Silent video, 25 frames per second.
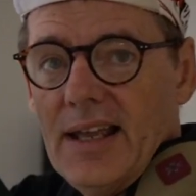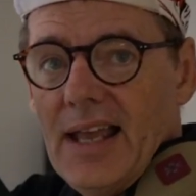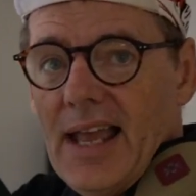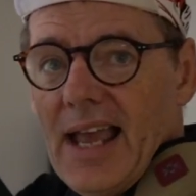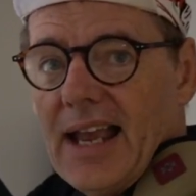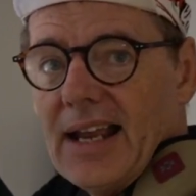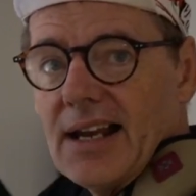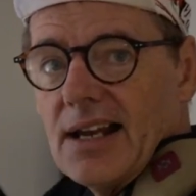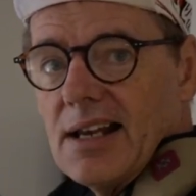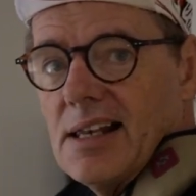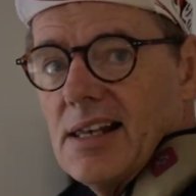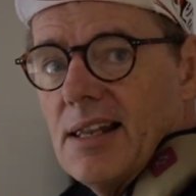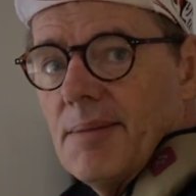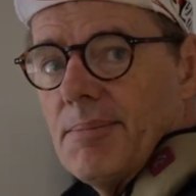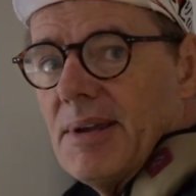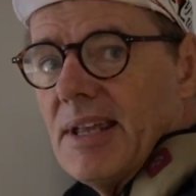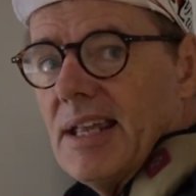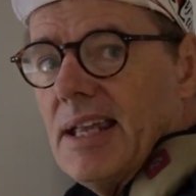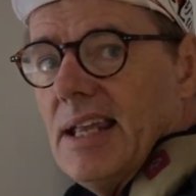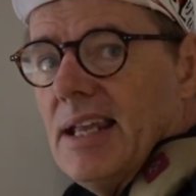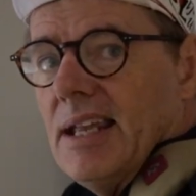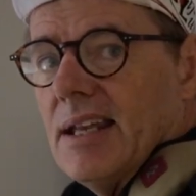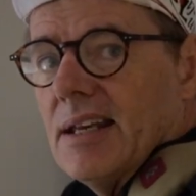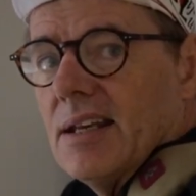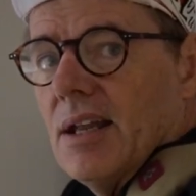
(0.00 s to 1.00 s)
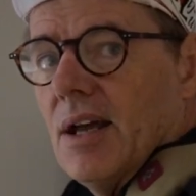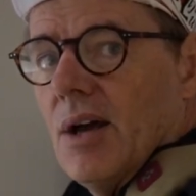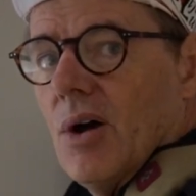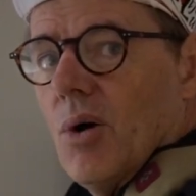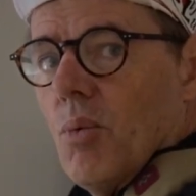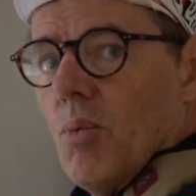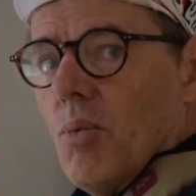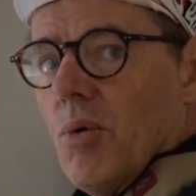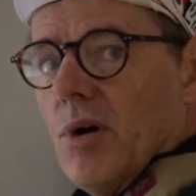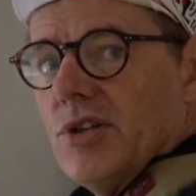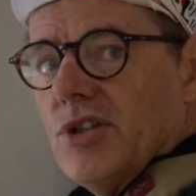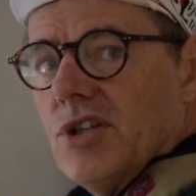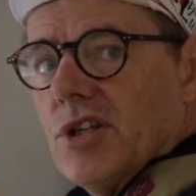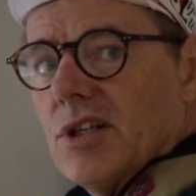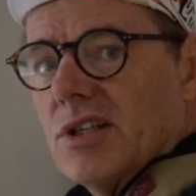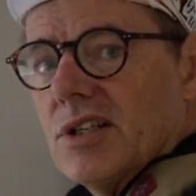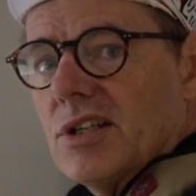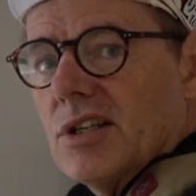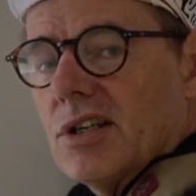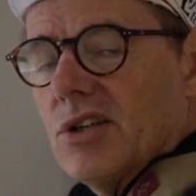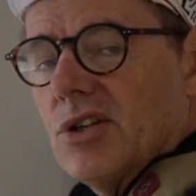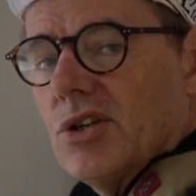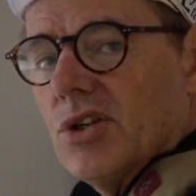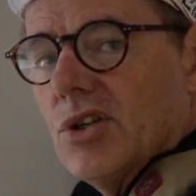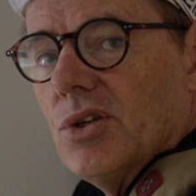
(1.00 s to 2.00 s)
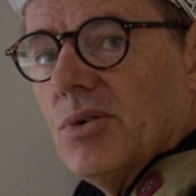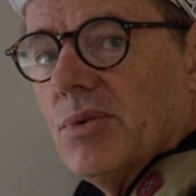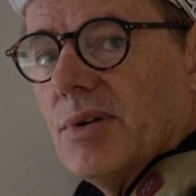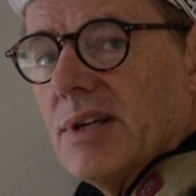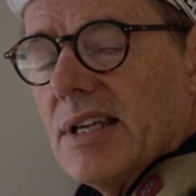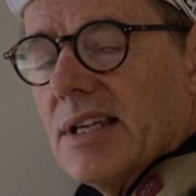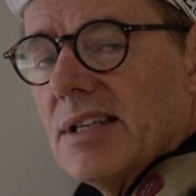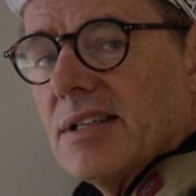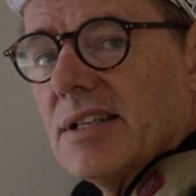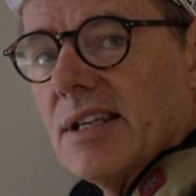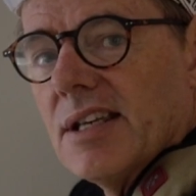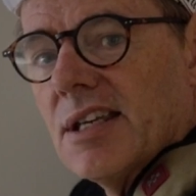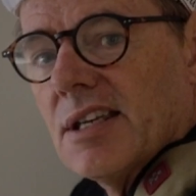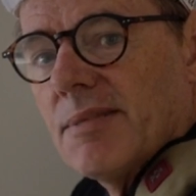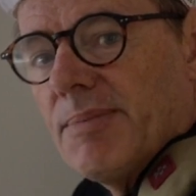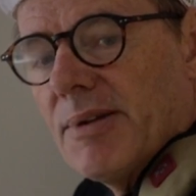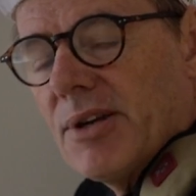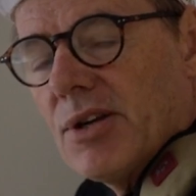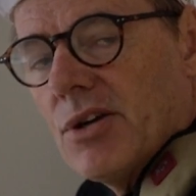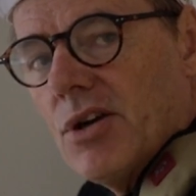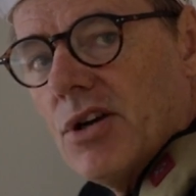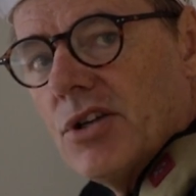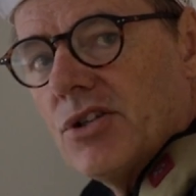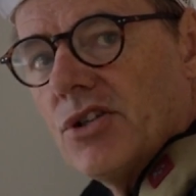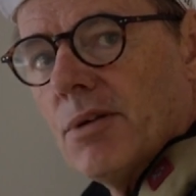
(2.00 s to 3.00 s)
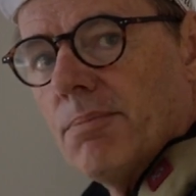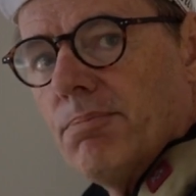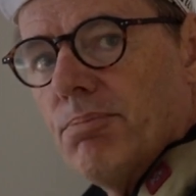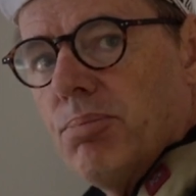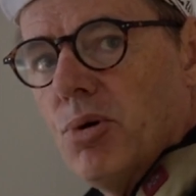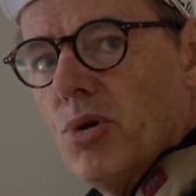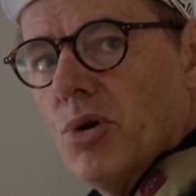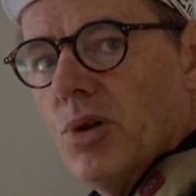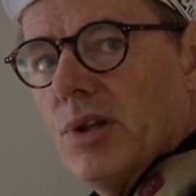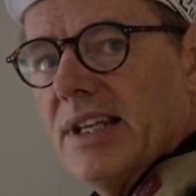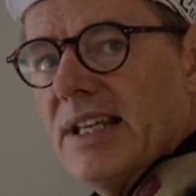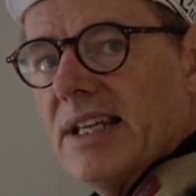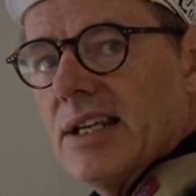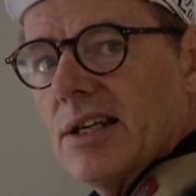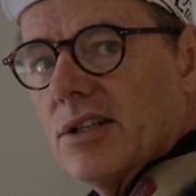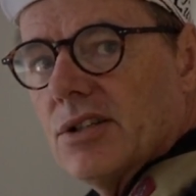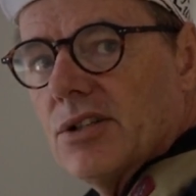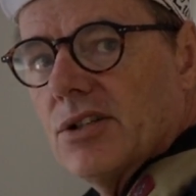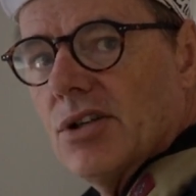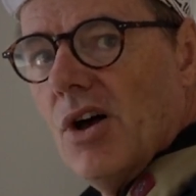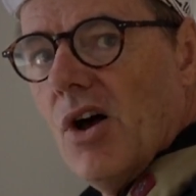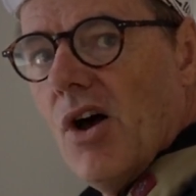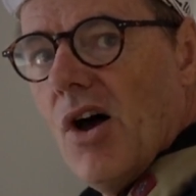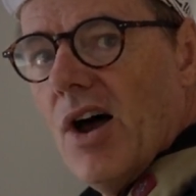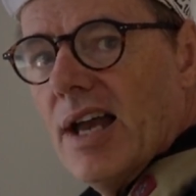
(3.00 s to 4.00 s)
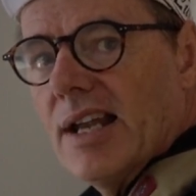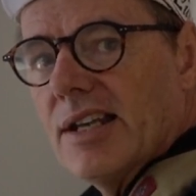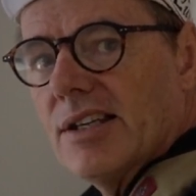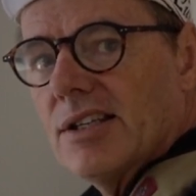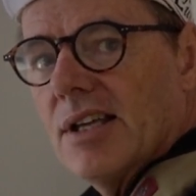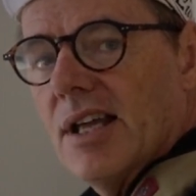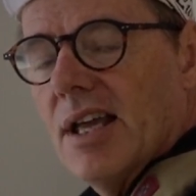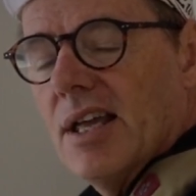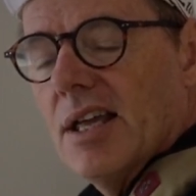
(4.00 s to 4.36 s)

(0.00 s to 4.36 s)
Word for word: and clip it in, what you do is because you're pulling it tight,